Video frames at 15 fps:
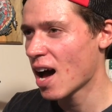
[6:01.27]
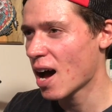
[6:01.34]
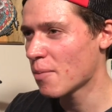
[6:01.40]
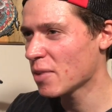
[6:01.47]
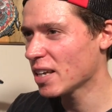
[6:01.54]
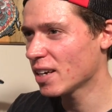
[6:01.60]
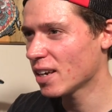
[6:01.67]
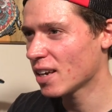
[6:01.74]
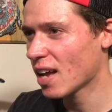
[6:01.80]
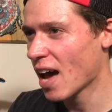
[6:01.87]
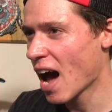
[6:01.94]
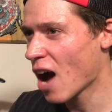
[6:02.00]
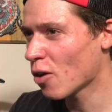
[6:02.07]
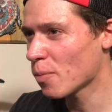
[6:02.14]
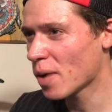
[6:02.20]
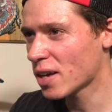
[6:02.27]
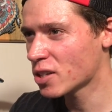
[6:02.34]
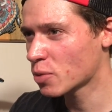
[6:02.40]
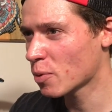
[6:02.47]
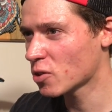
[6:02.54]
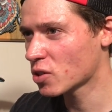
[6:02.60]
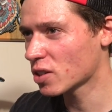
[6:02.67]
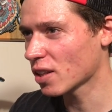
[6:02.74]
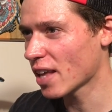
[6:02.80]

I mean, how am I supposed to